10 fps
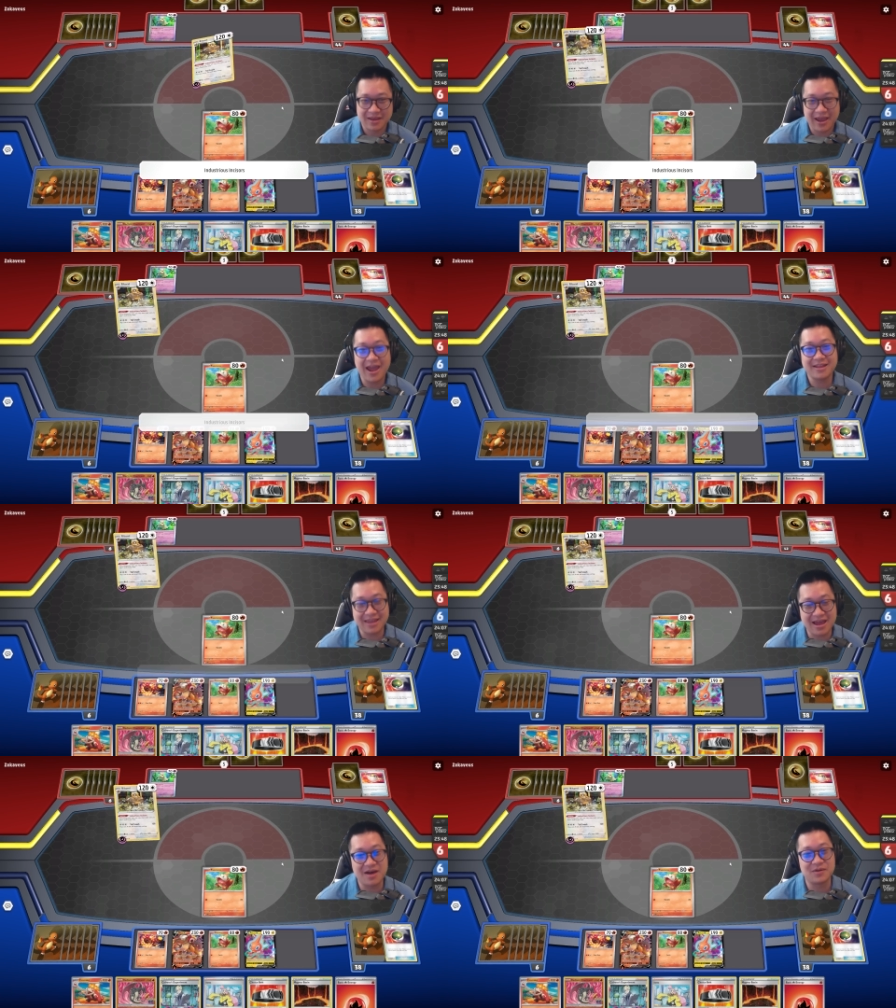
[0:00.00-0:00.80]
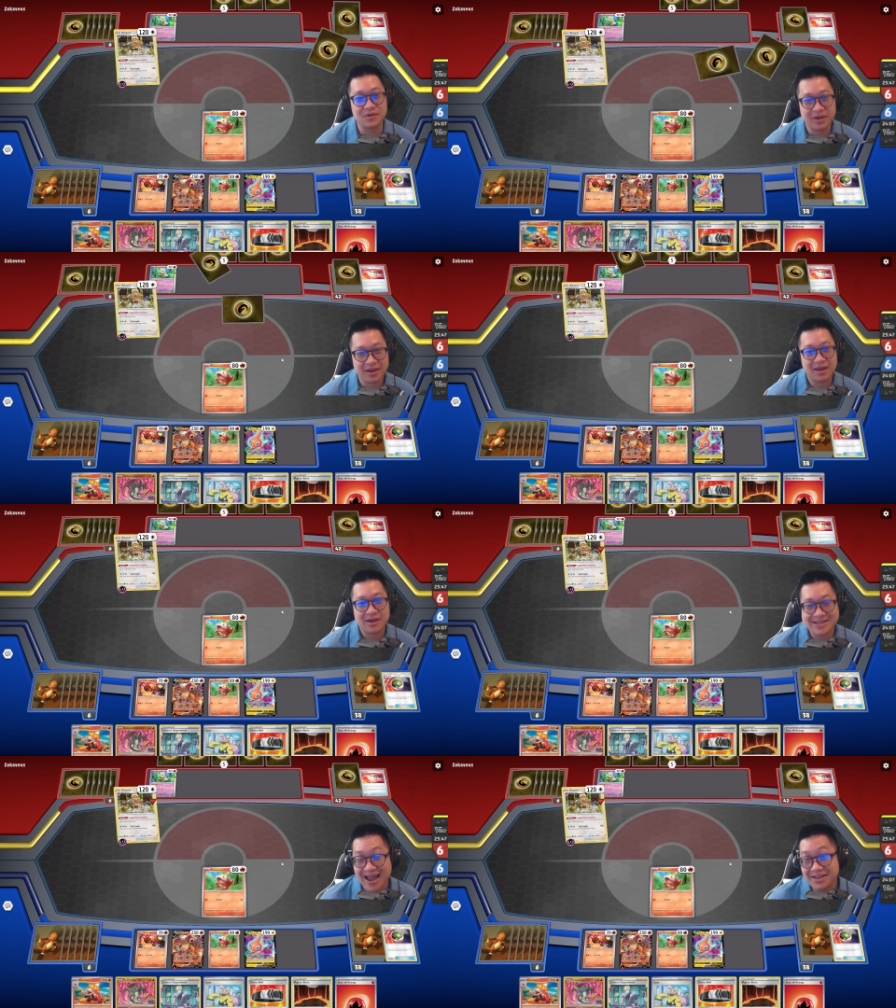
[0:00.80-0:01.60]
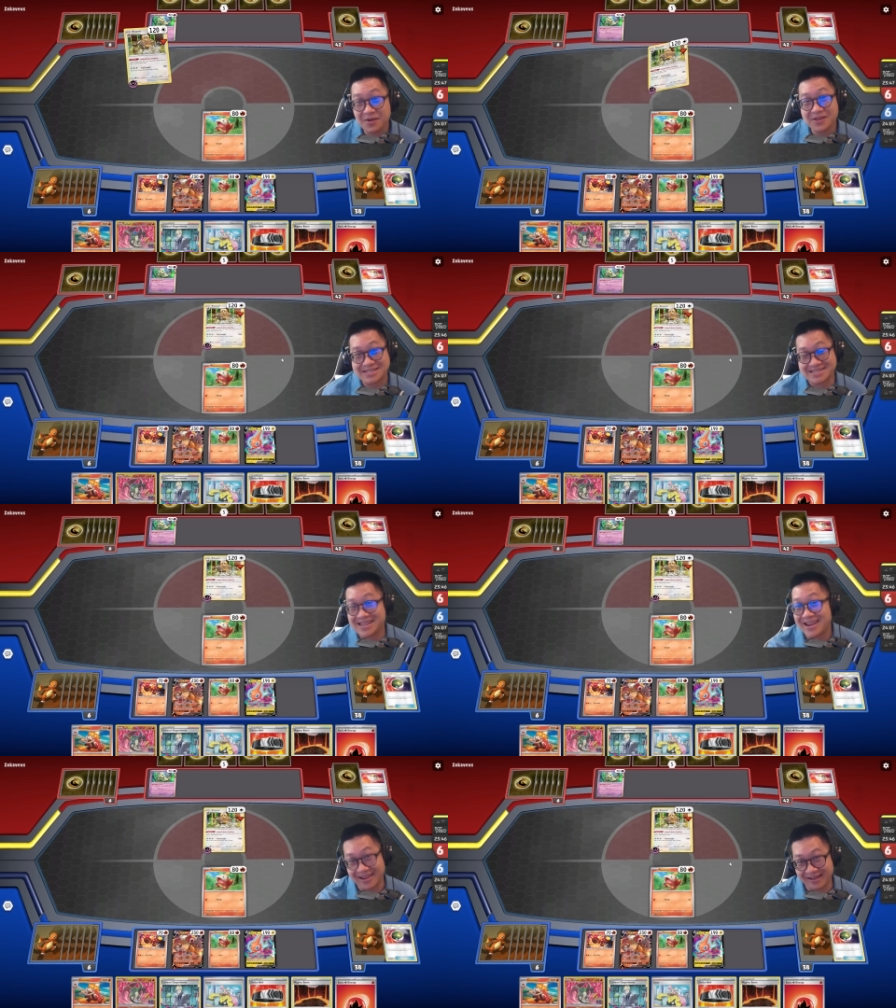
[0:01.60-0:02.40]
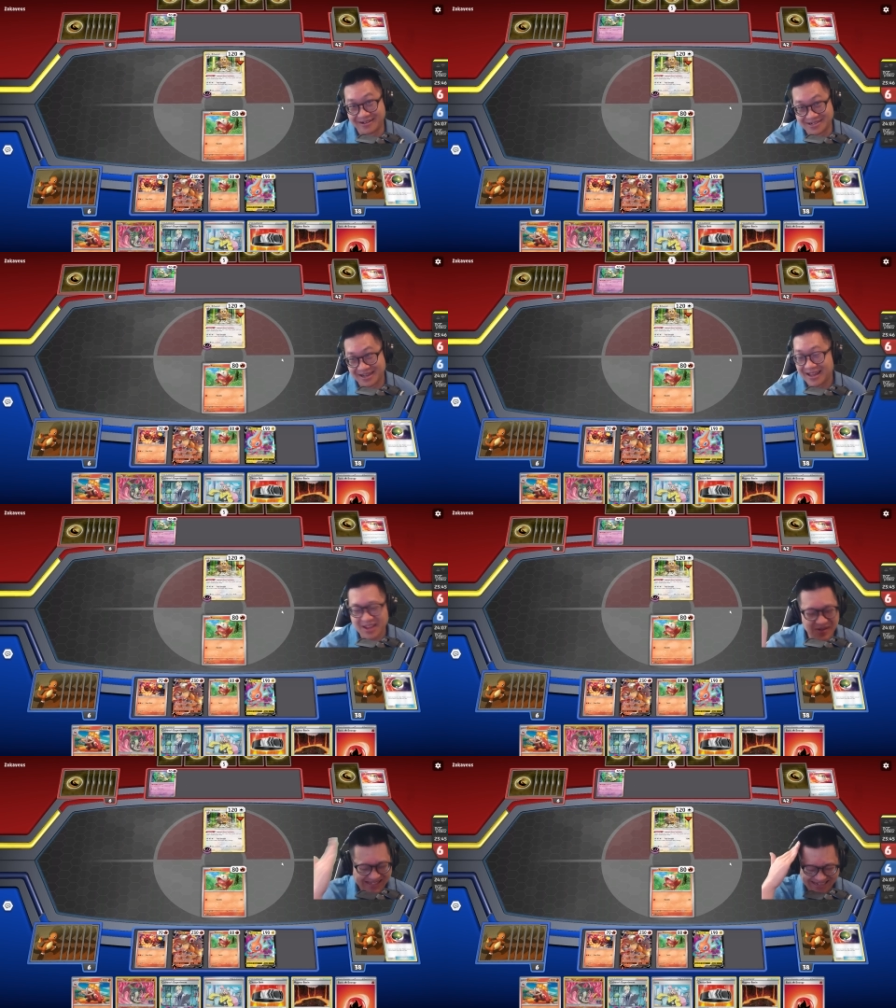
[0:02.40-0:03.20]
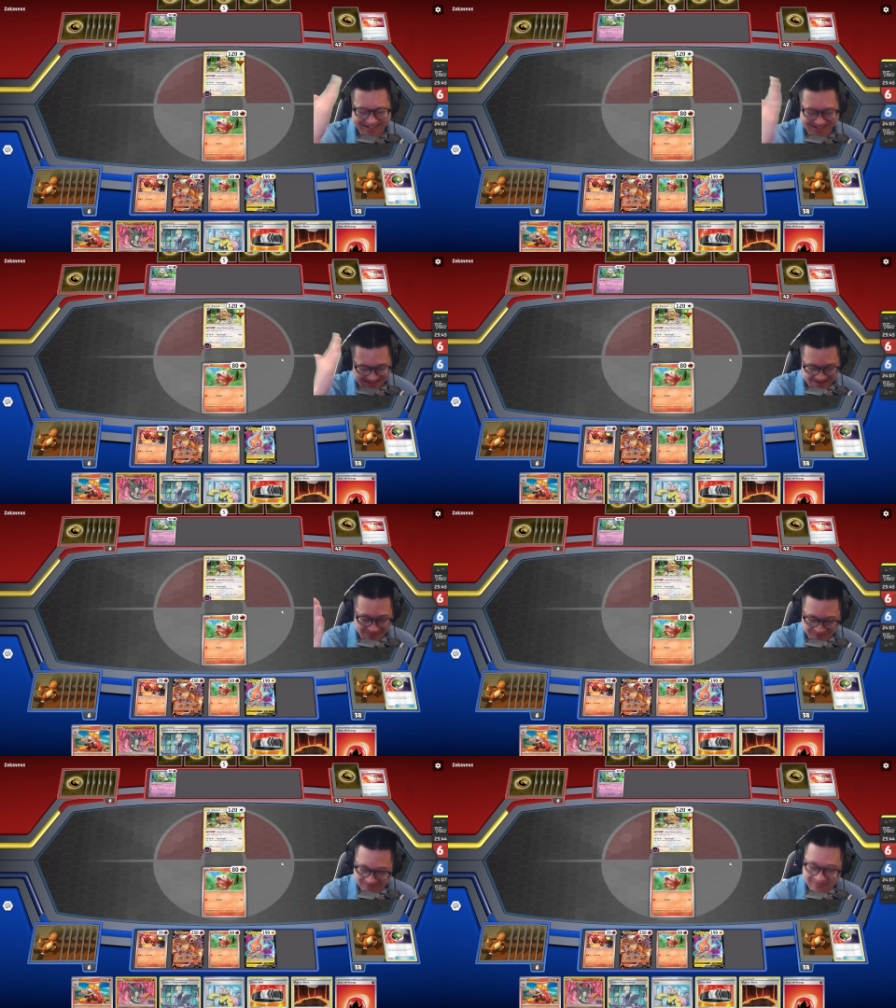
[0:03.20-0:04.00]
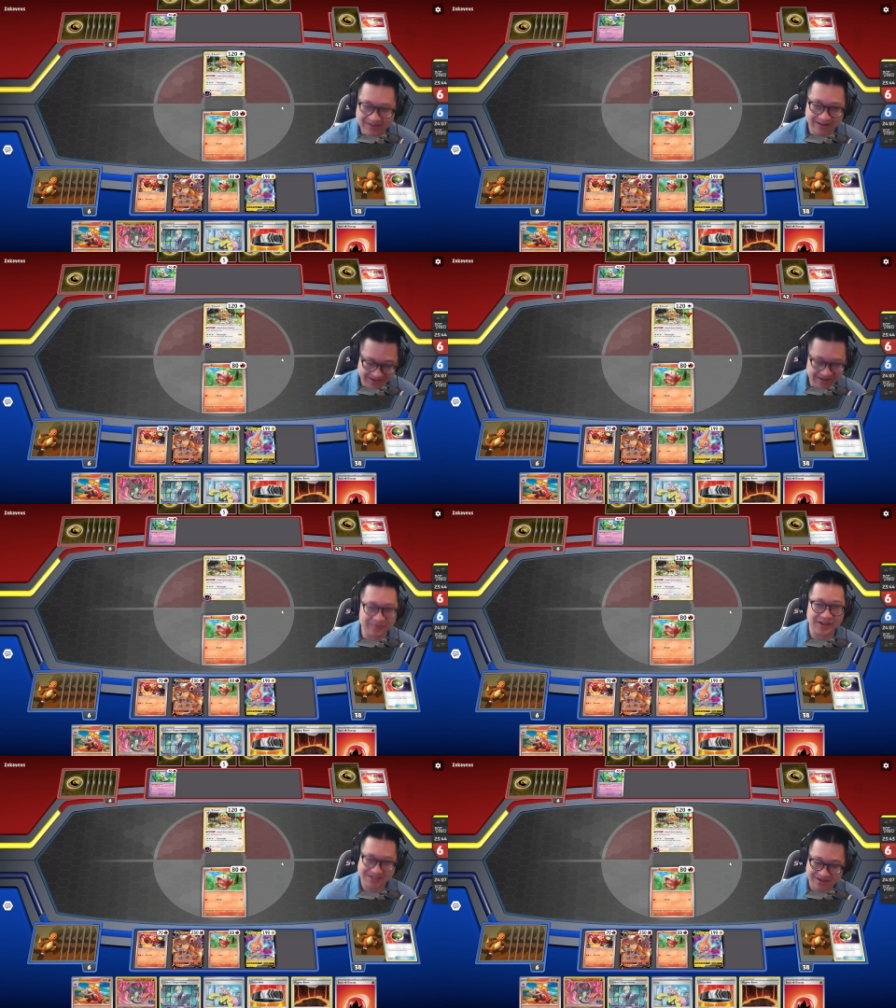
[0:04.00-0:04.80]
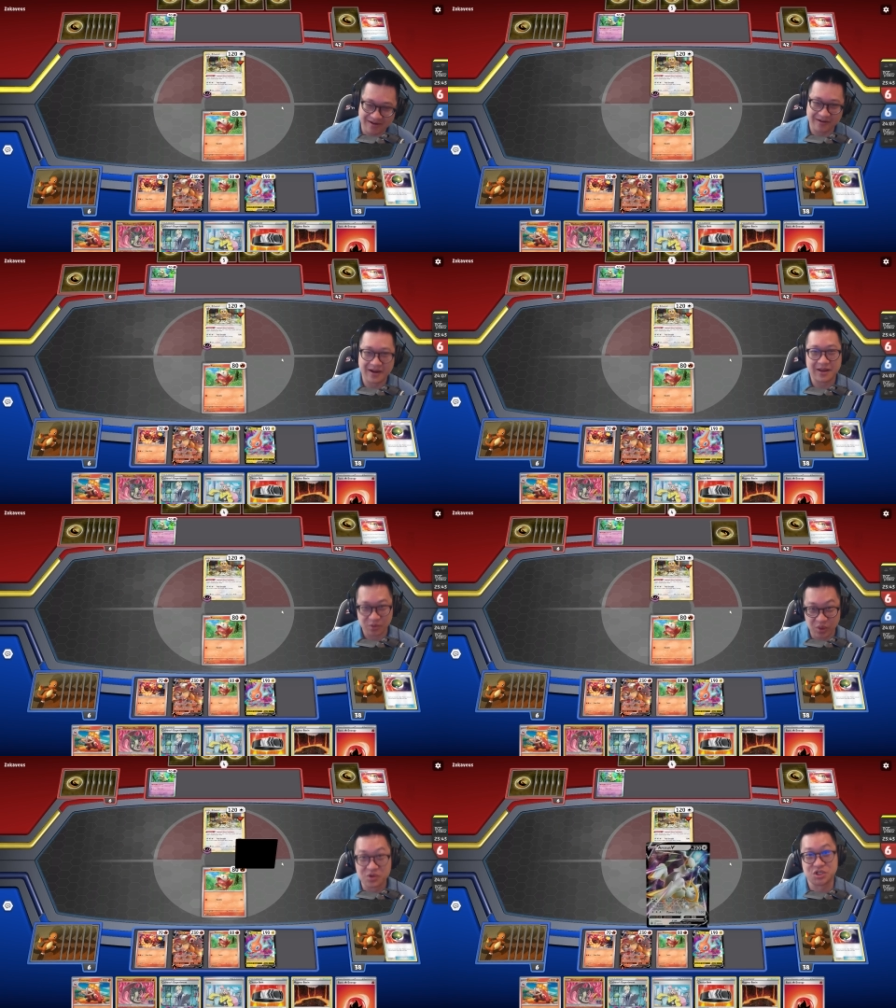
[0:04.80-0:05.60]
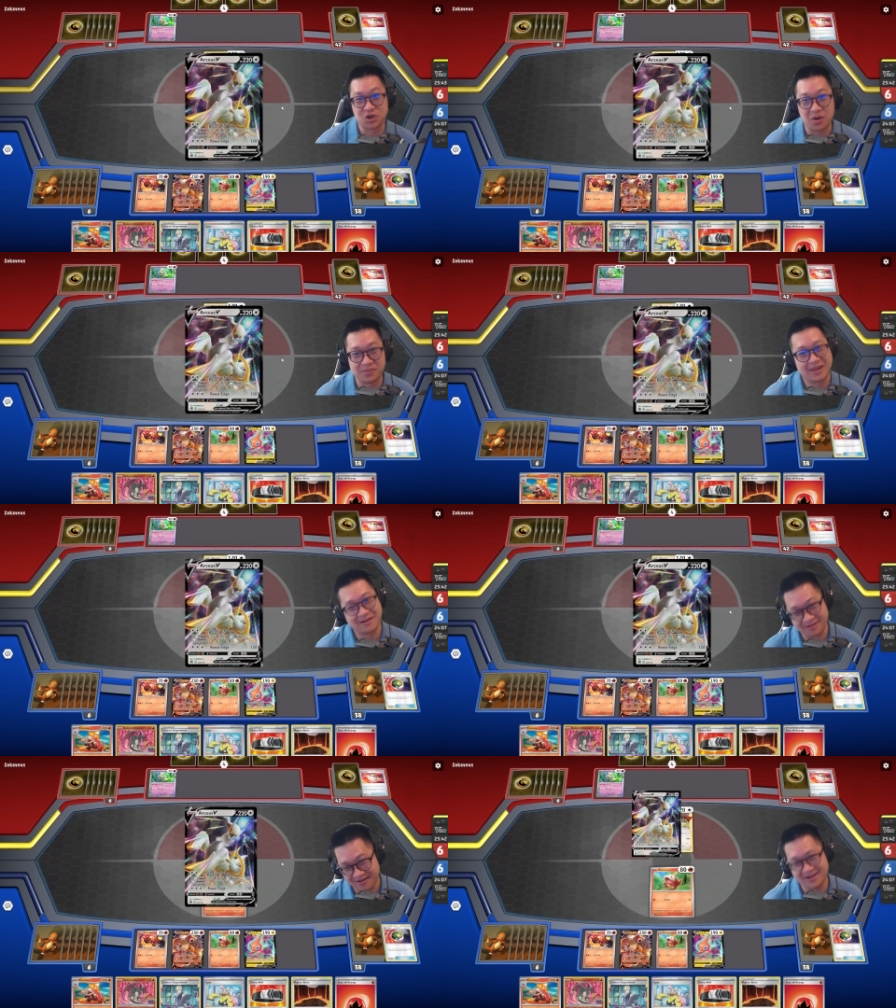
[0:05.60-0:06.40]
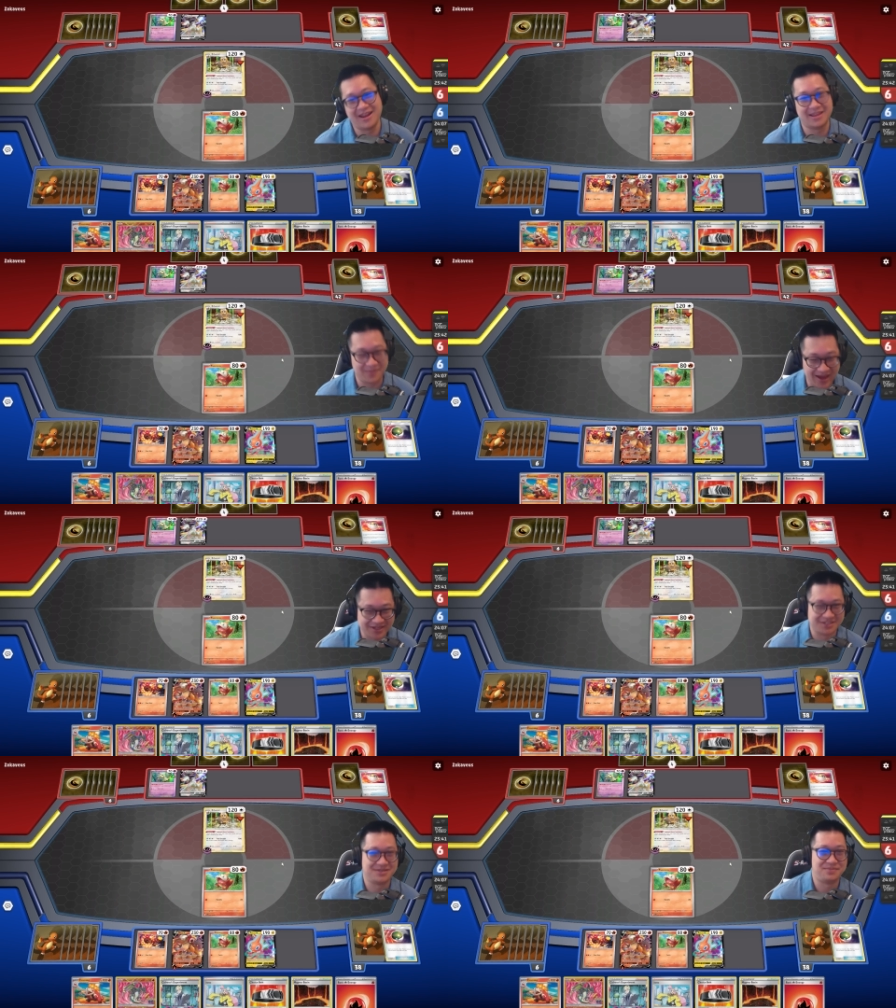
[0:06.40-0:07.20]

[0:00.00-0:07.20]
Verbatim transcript: And now, I know it's a psychic energy. I know it's Giratina, Giratina V-Star, and it will show up later in the match.